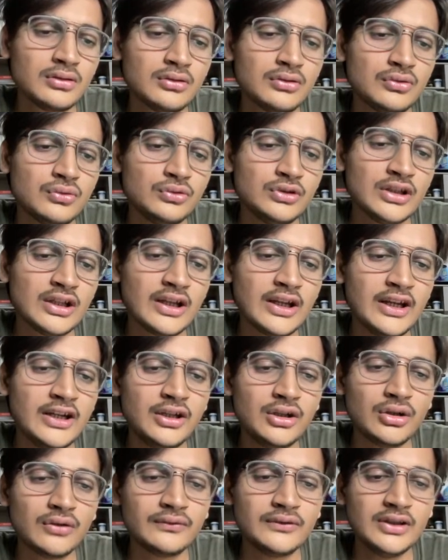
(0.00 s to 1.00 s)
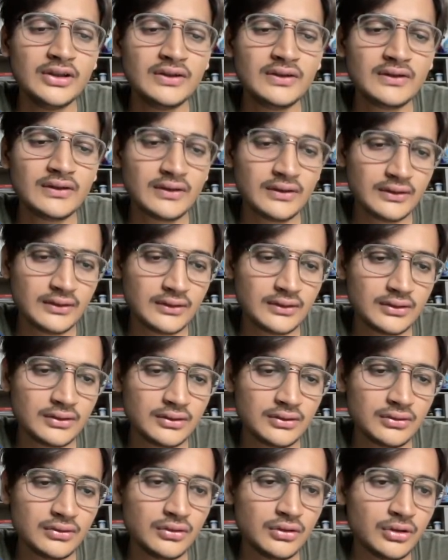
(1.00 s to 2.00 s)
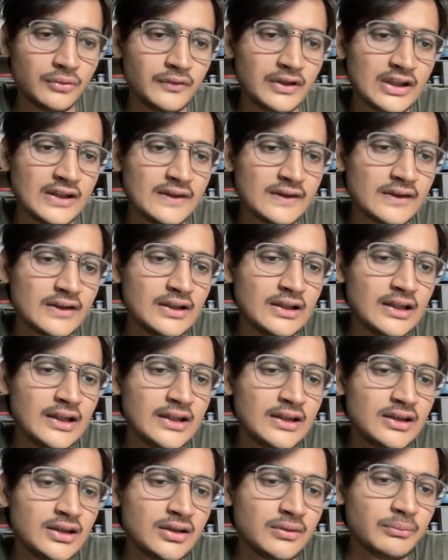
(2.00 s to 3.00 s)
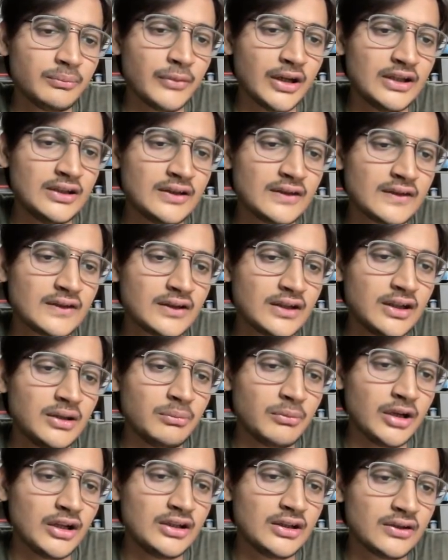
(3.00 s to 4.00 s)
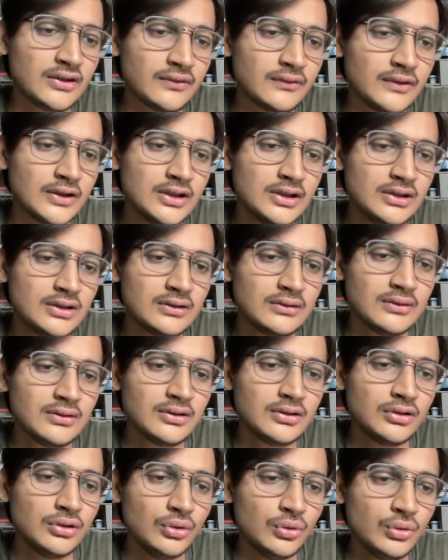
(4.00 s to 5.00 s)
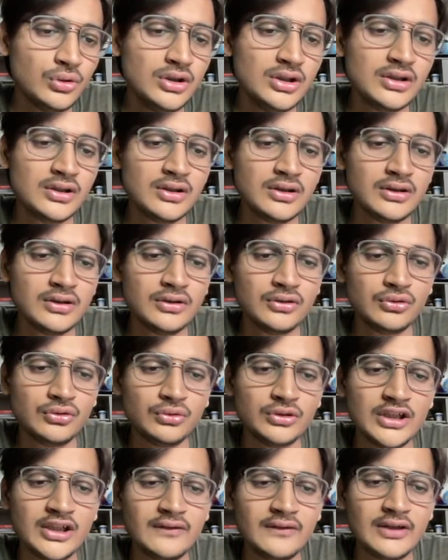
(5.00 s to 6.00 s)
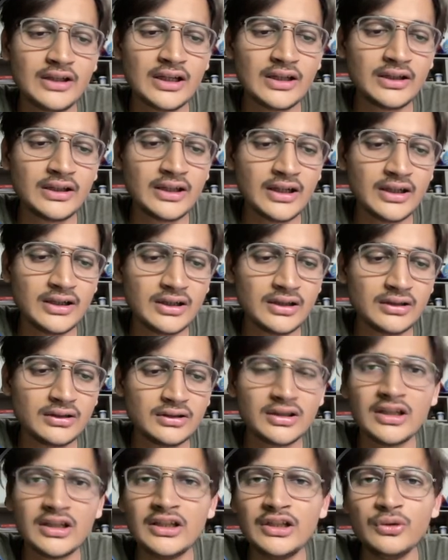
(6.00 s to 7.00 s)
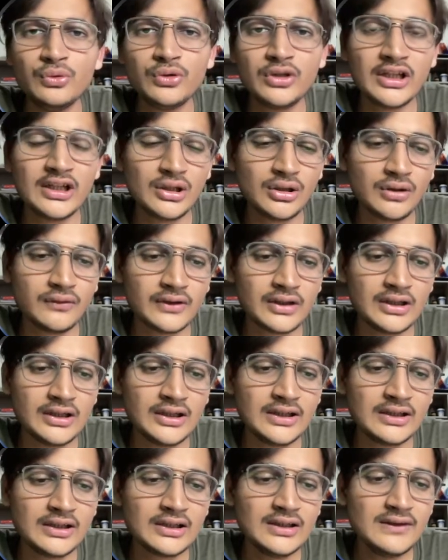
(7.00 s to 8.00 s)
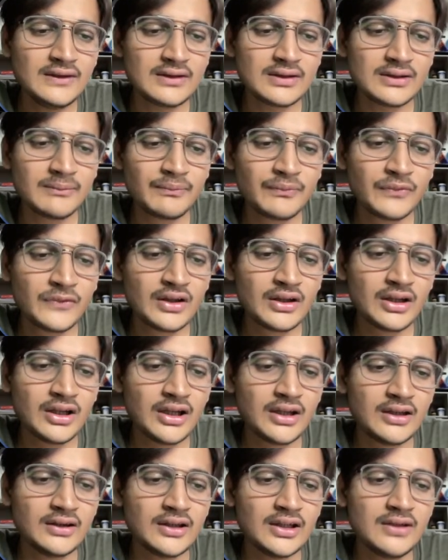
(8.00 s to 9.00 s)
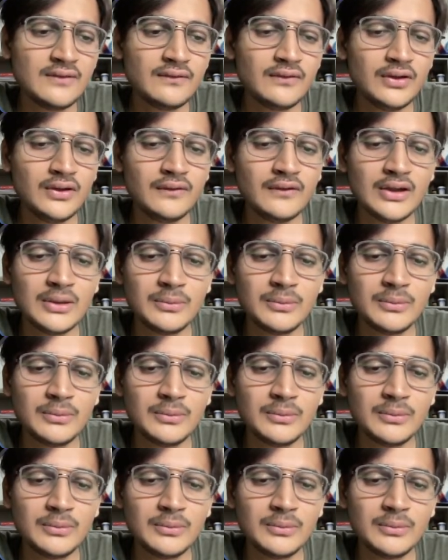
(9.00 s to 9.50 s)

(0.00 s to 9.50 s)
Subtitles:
the end of this, or we can say length minus k minus 1 node, so that we can get the new tail of our linked list. And then uh, we